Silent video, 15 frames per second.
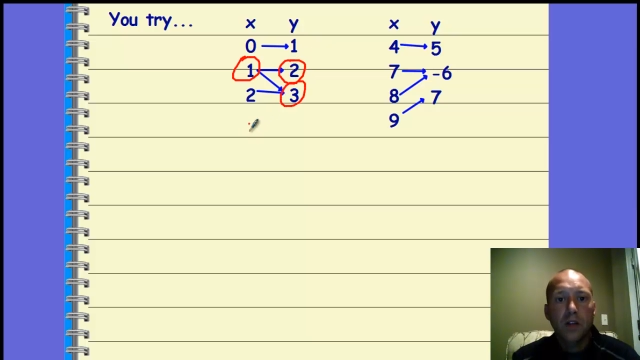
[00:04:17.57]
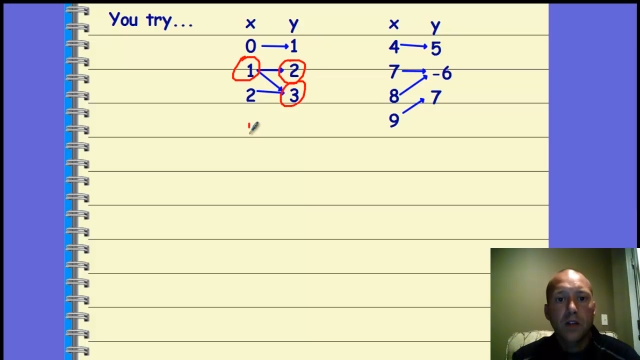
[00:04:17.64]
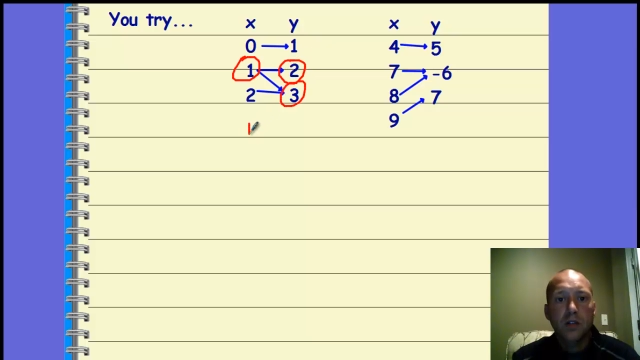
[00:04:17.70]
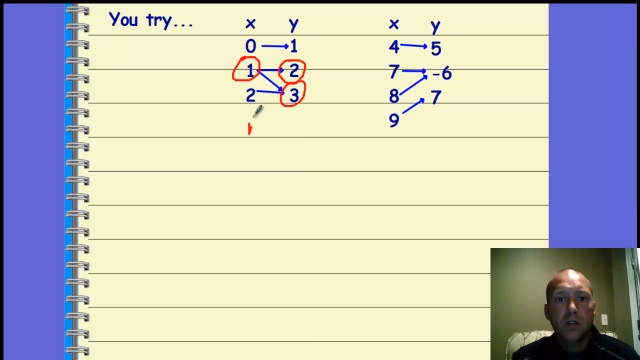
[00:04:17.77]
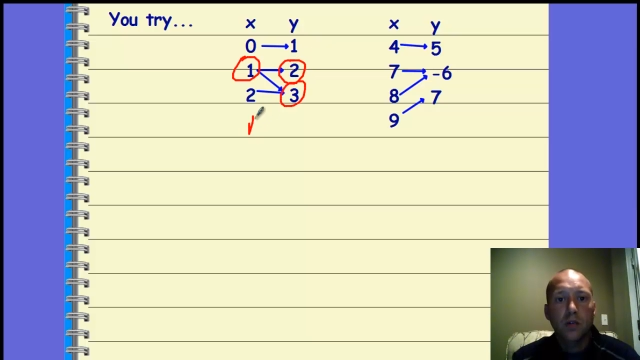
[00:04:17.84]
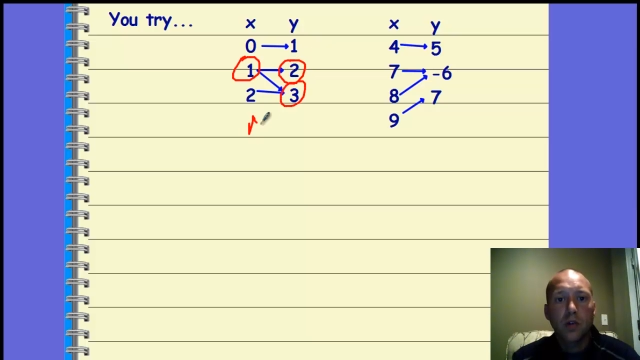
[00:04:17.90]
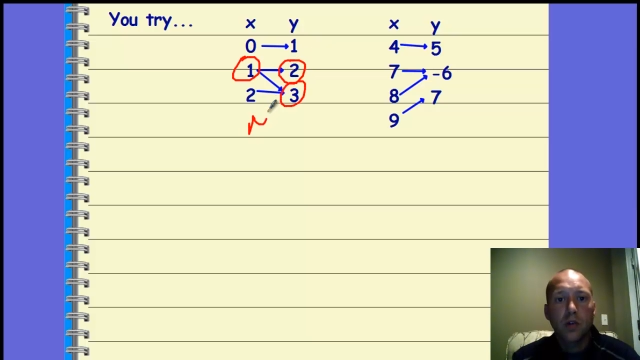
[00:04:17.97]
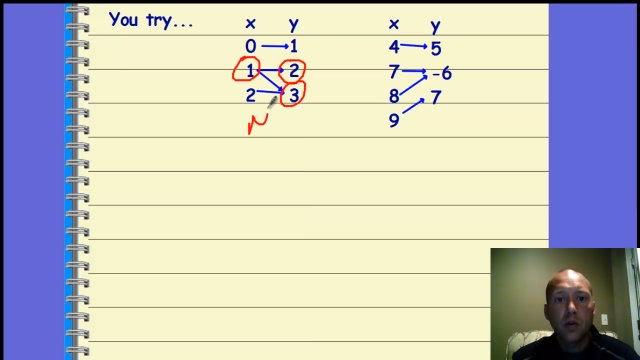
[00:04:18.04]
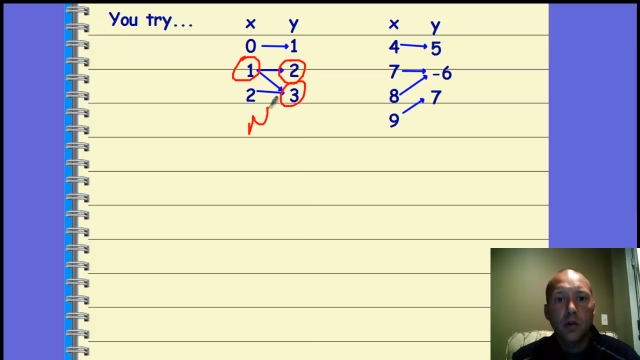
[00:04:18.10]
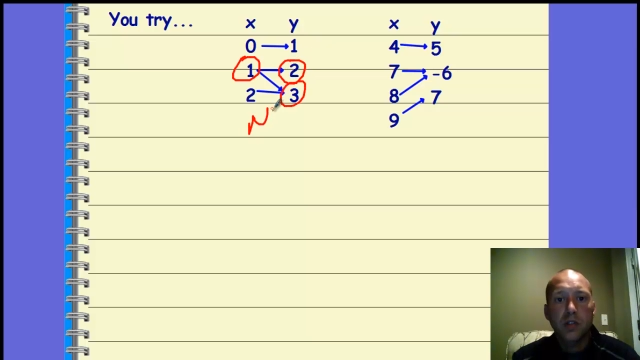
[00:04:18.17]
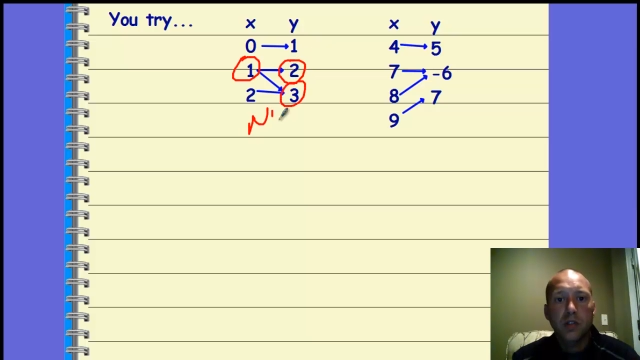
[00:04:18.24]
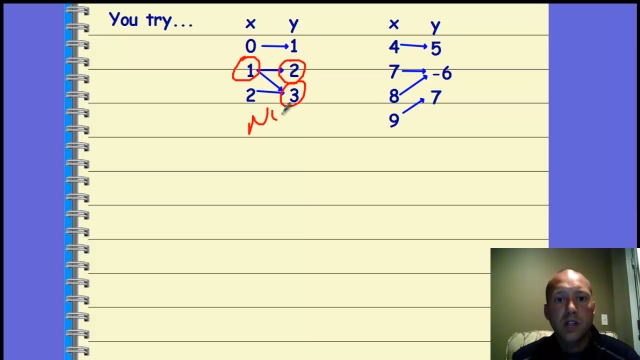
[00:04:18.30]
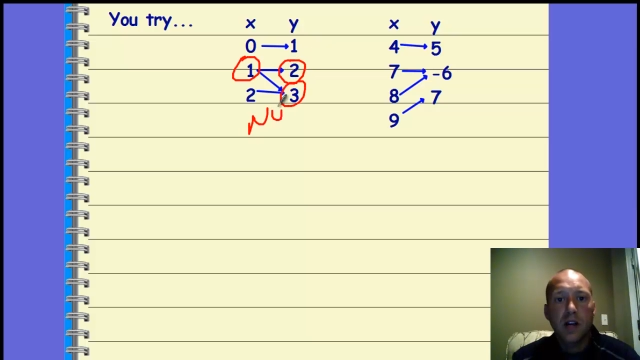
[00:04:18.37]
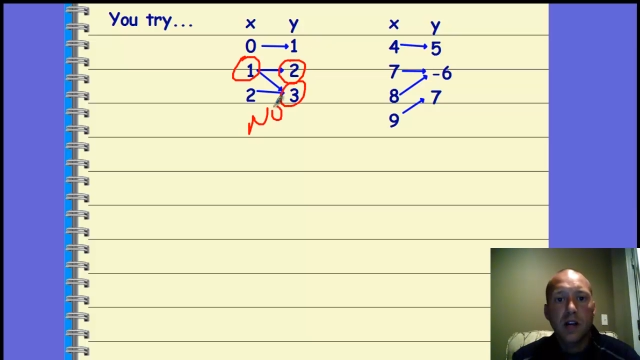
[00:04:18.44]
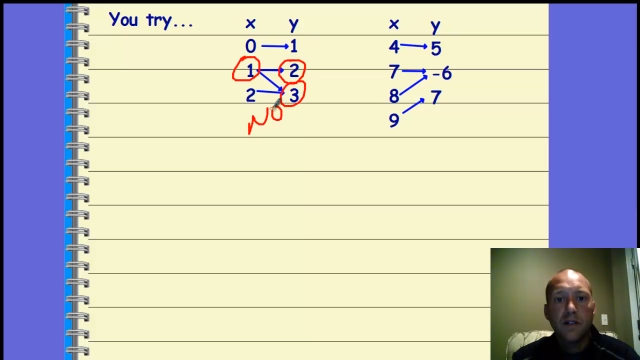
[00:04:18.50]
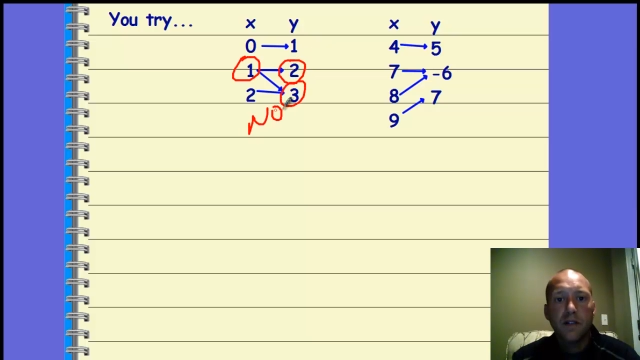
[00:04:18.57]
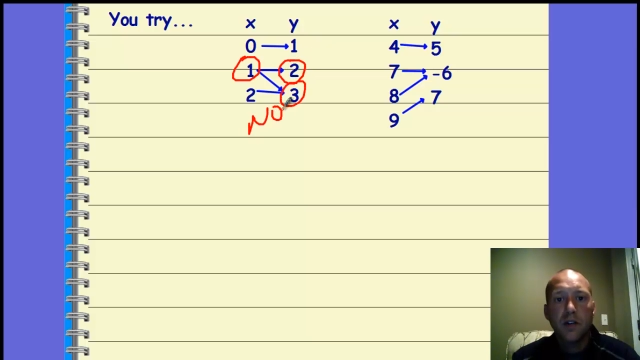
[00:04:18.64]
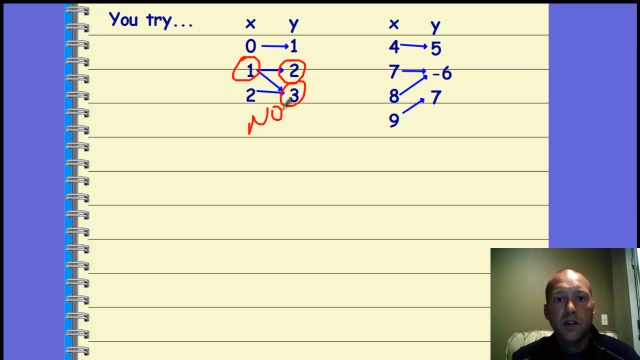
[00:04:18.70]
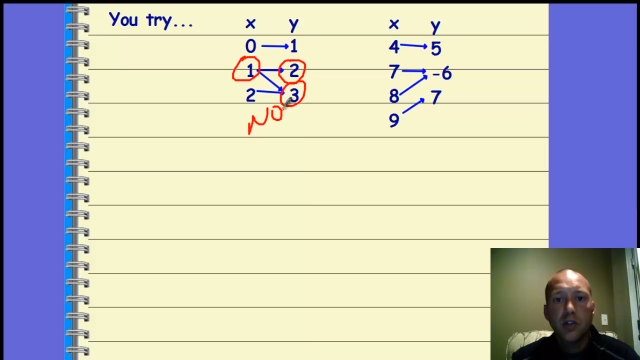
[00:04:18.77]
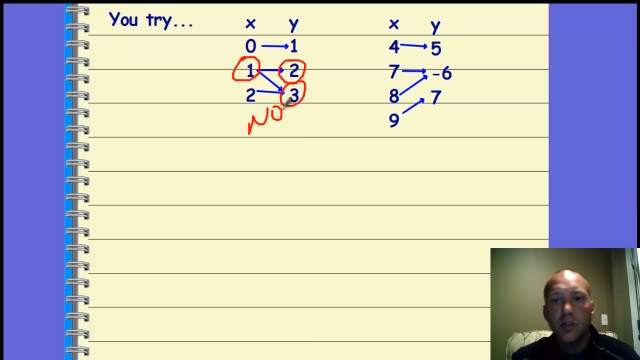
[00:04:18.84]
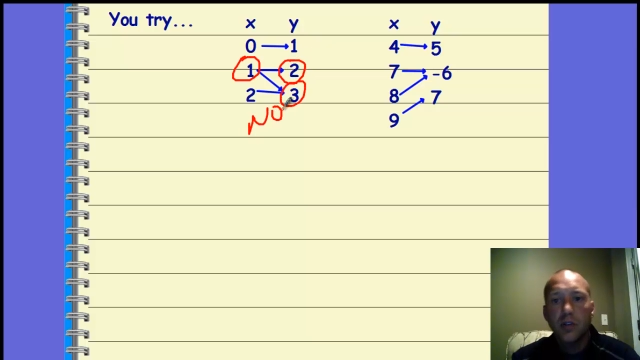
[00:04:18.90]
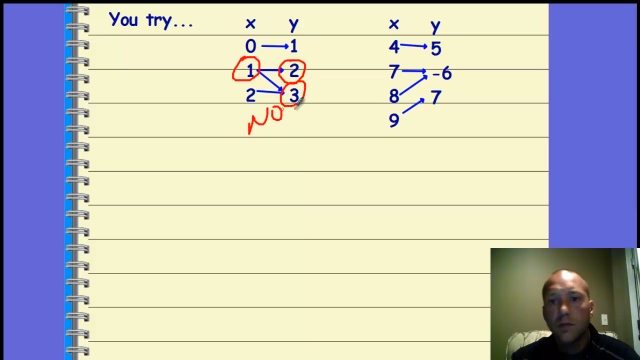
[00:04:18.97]
so no, it's not a
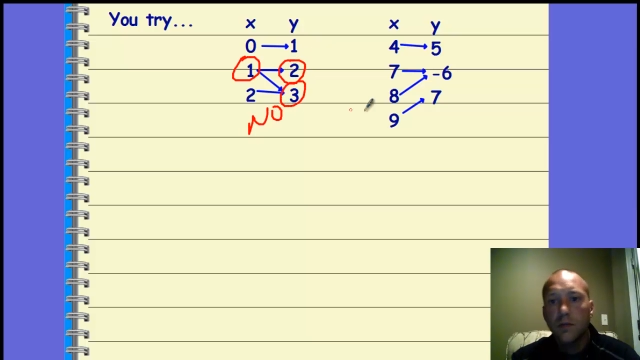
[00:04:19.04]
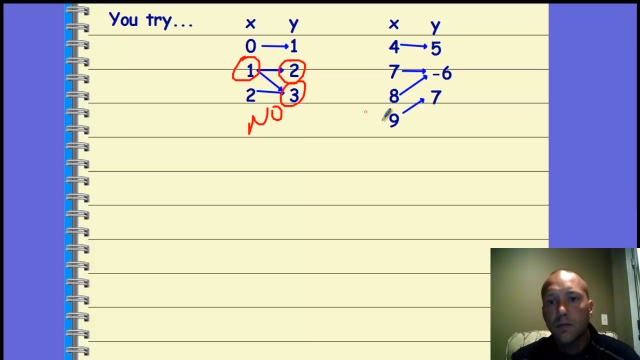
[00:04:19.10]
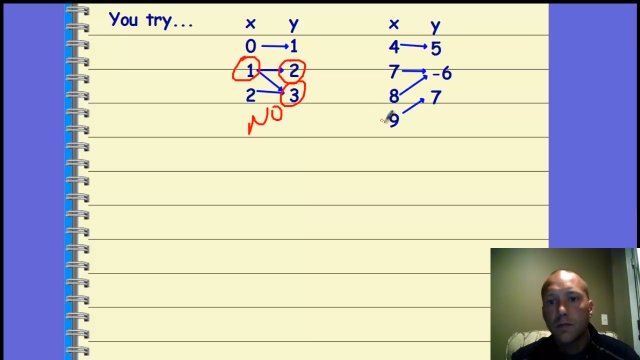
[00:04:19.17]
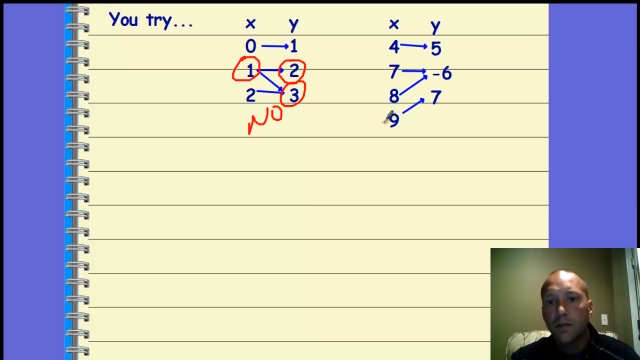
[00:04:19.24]
function.